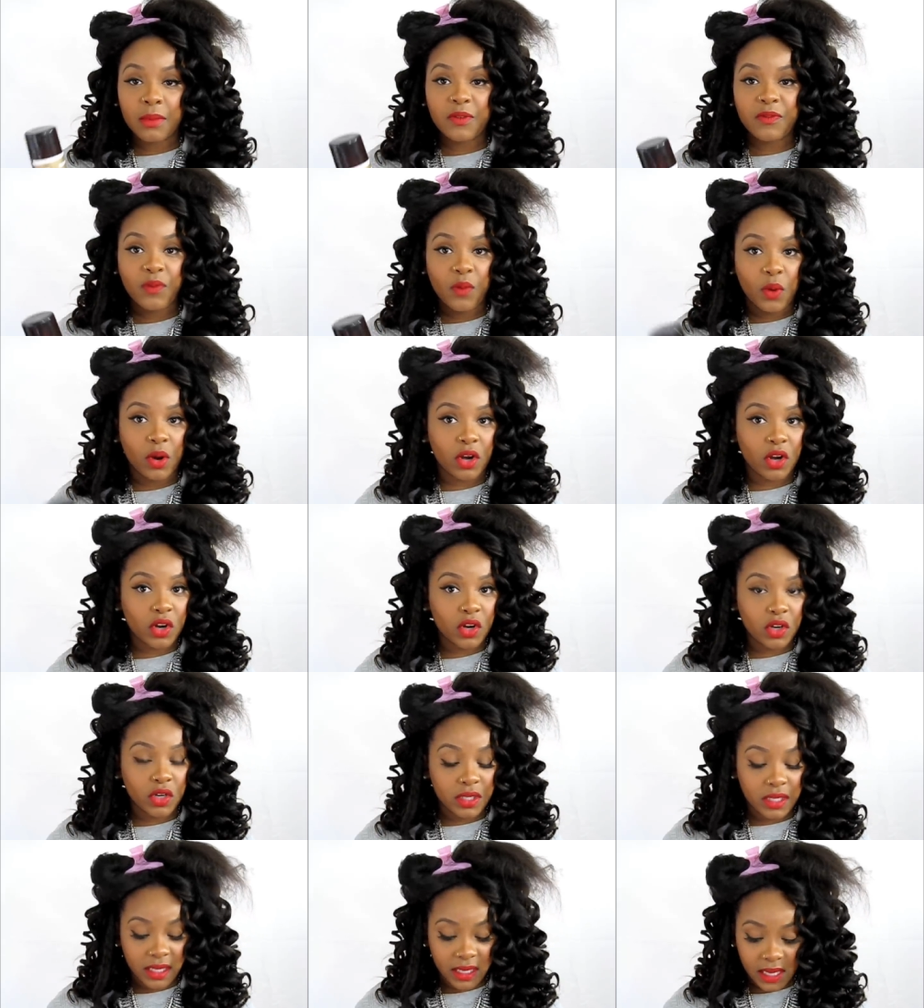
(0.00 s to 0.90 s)
before
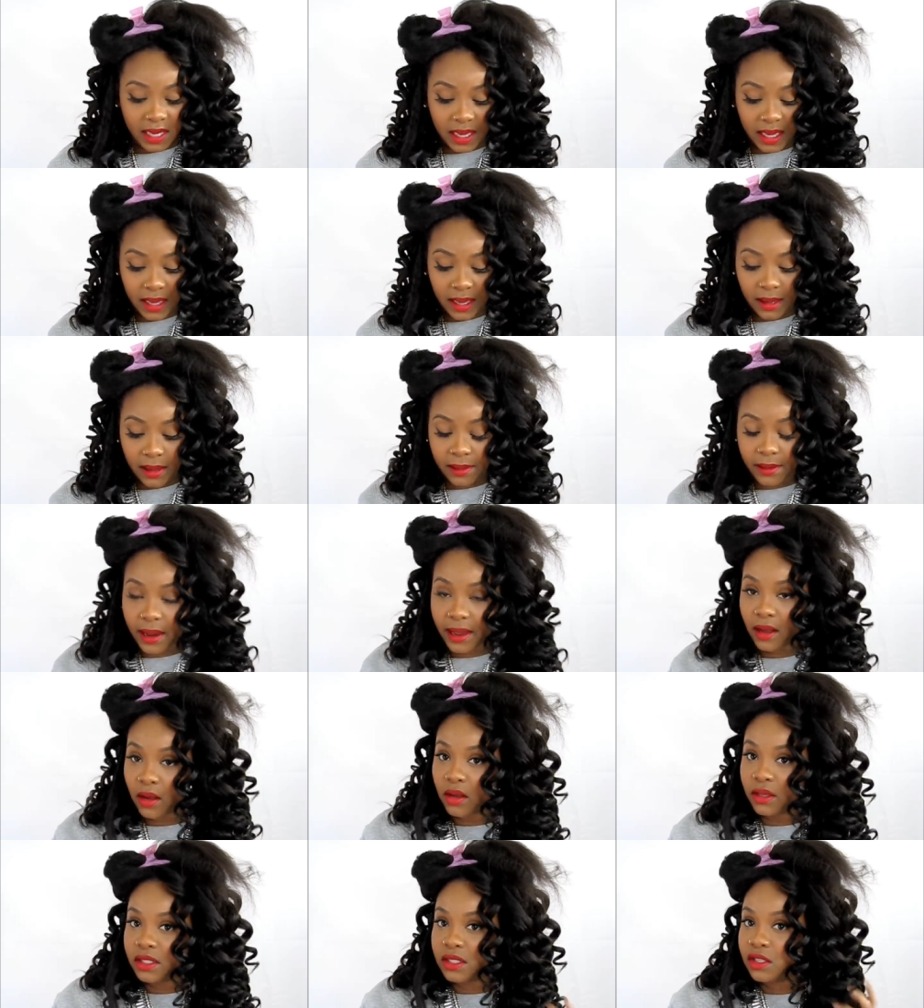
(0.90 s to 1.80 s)
curling it, and I
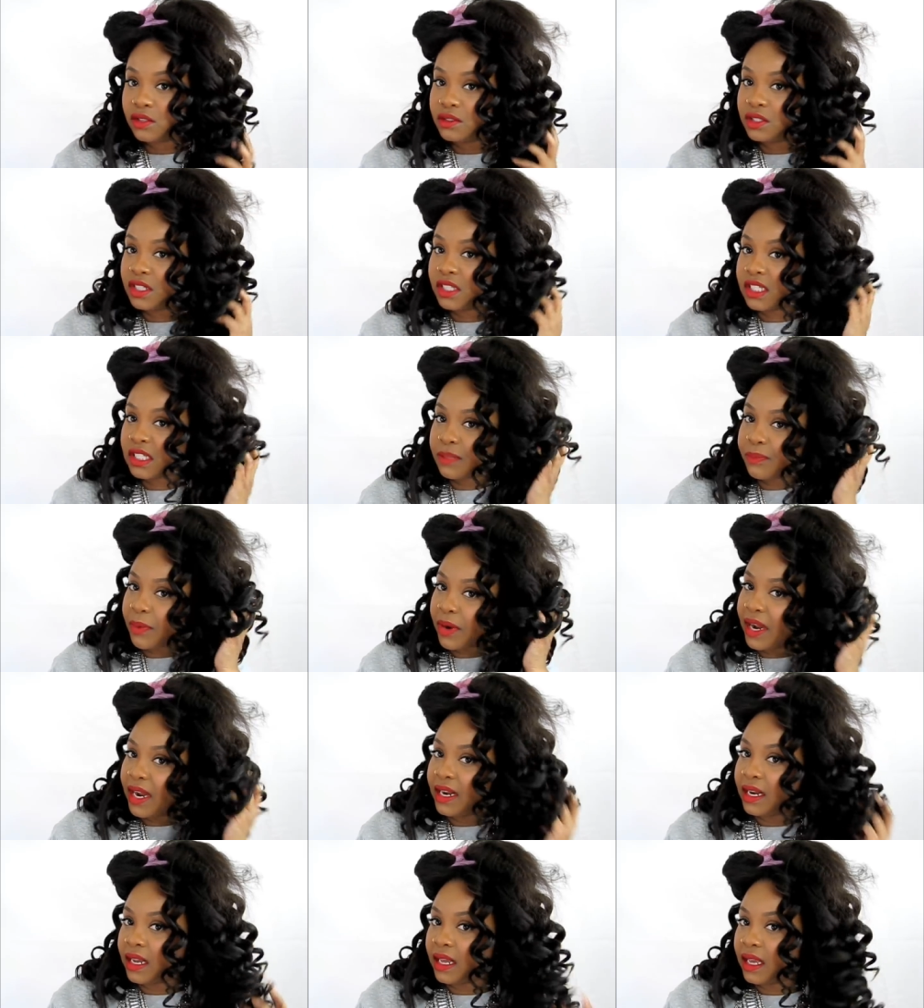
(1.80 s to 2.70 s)
also just
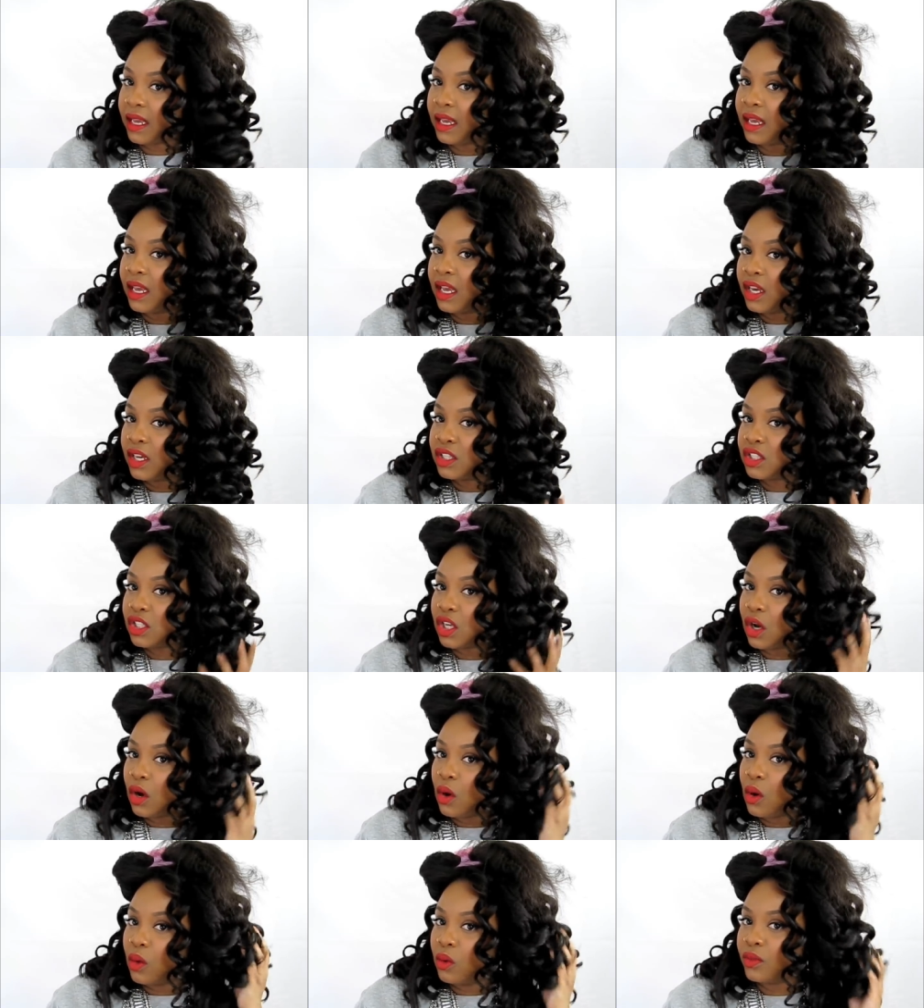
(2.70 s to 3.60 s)
sprayed it to
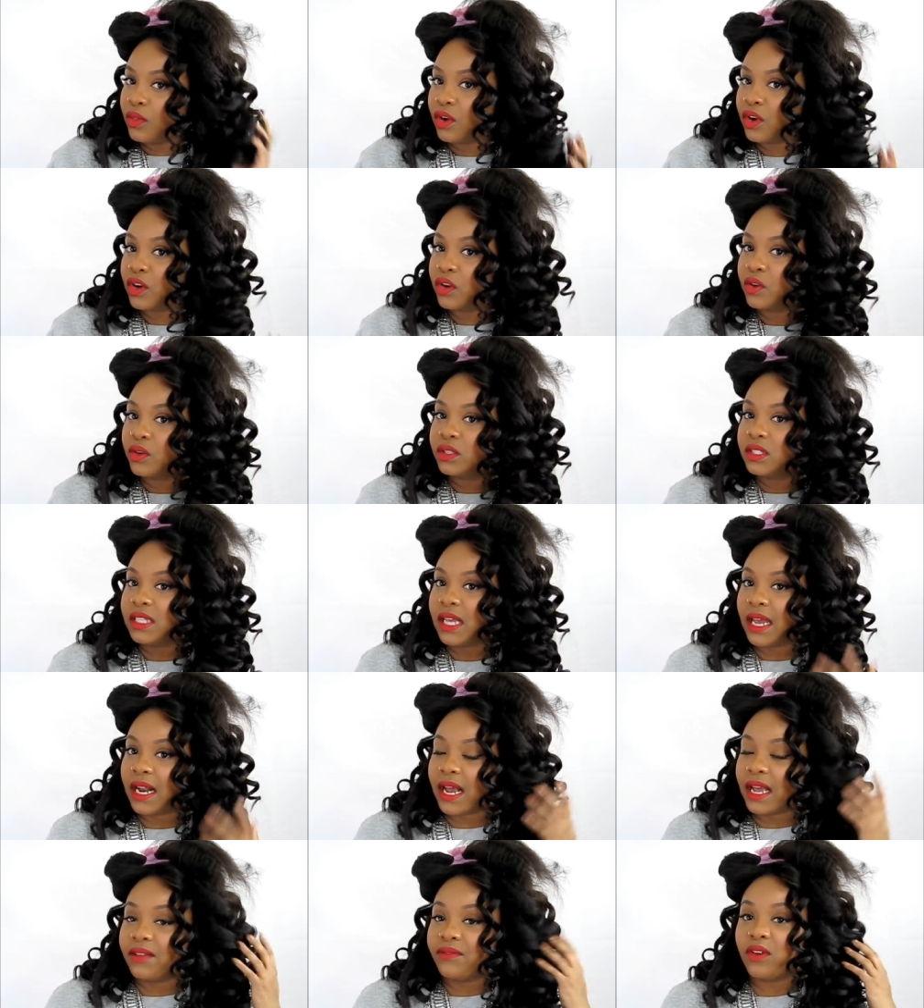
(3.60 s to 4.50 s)
hold the curls
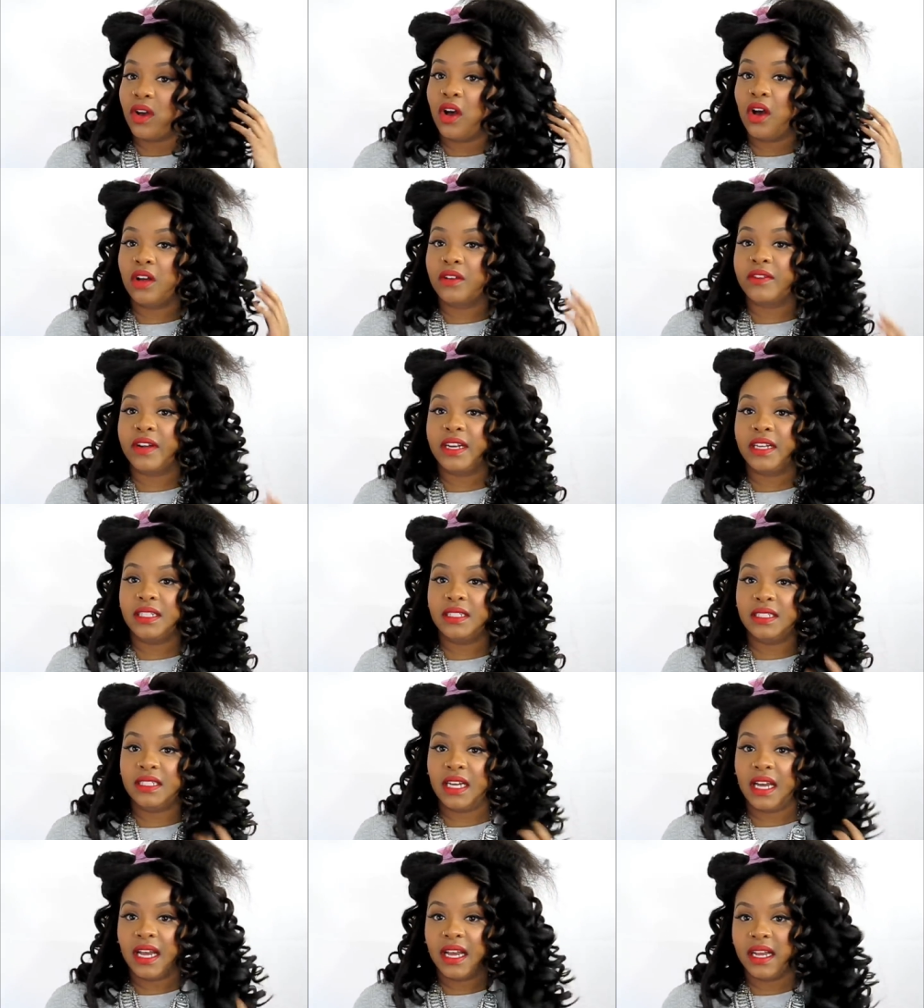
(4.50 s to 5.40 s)
that I've already
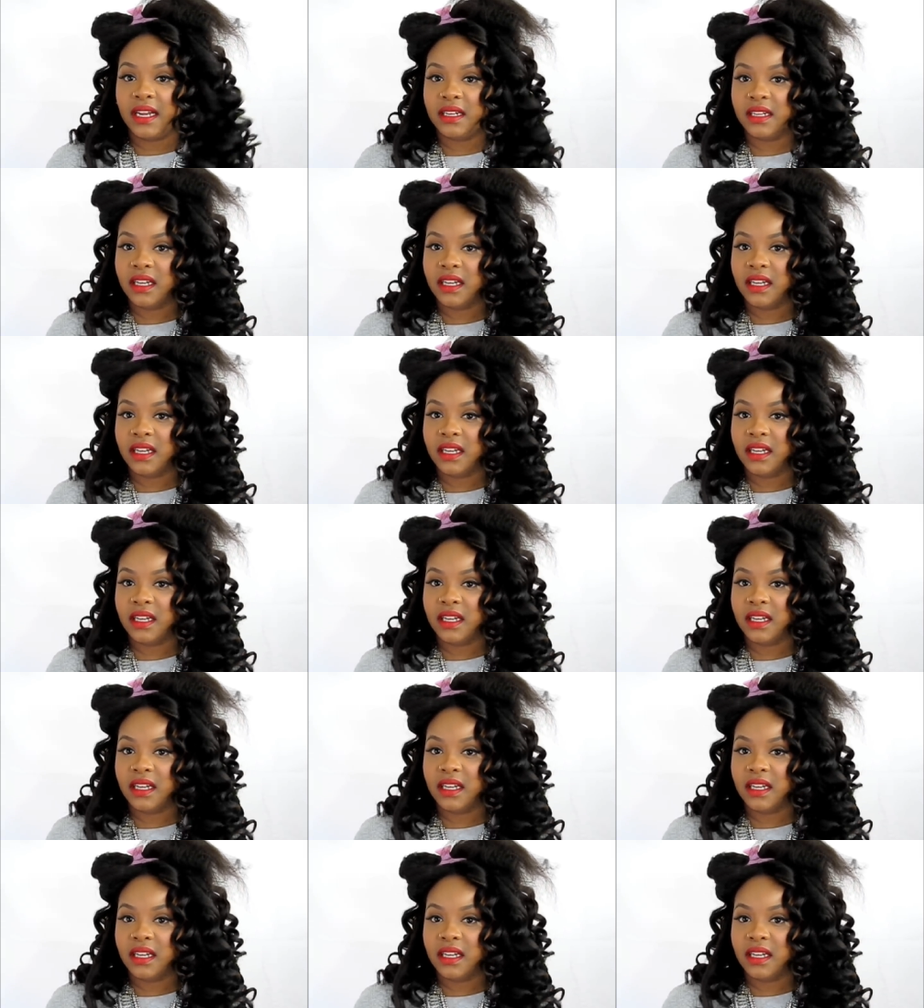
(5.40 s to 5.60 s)
done.